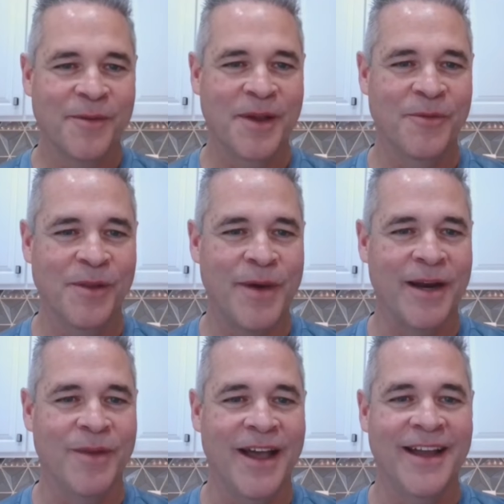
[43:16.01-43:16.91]
I mean, but
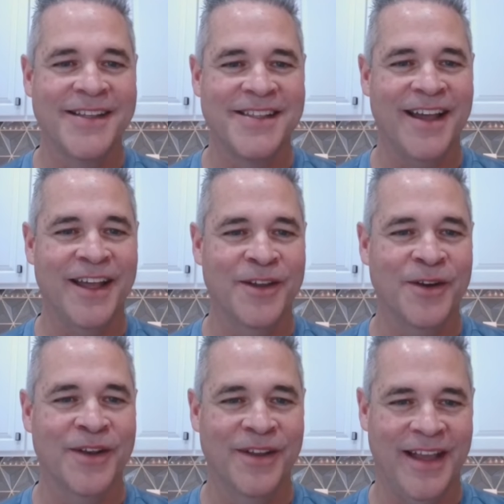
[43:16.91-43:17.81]
bottom line, it's not like
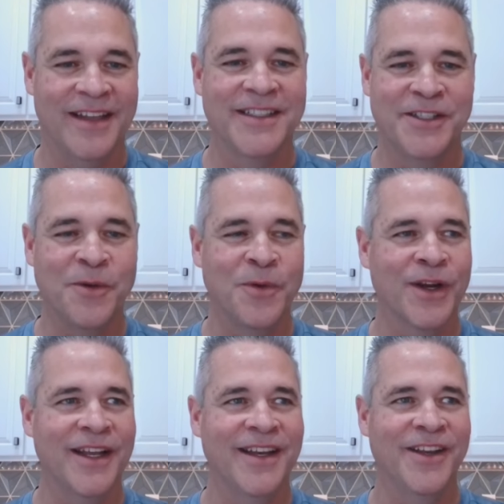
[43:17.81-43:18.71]
yeah, it's still
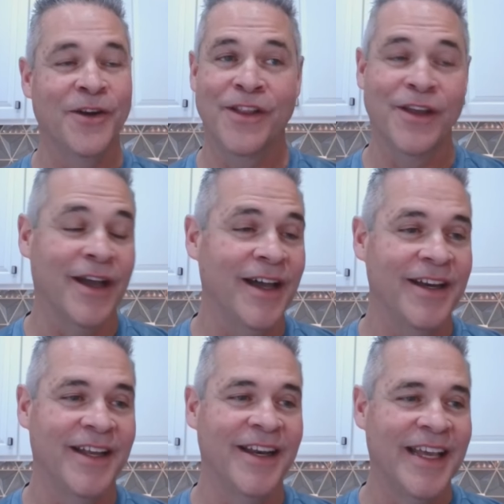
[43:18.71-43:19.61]
work, and you're under the
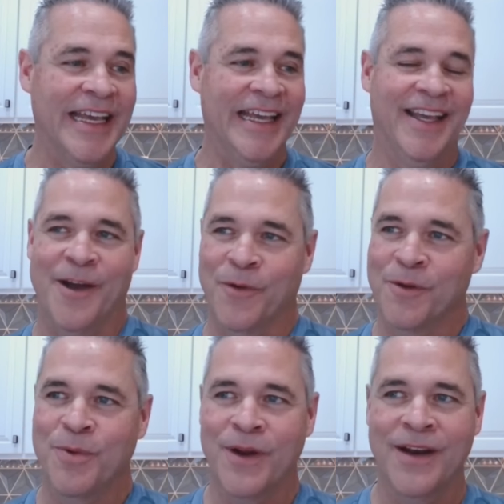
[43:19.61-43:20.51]
gun, and I
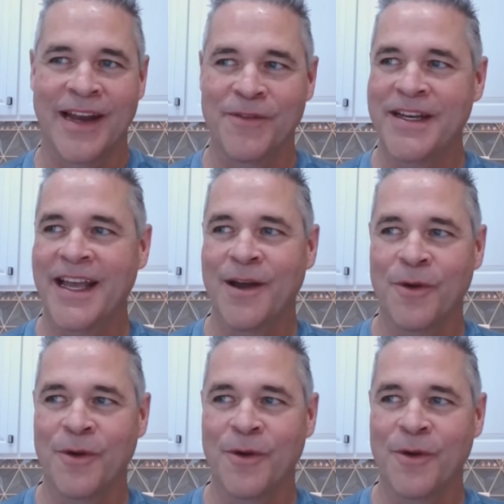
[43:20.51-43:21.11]
want to put on every day.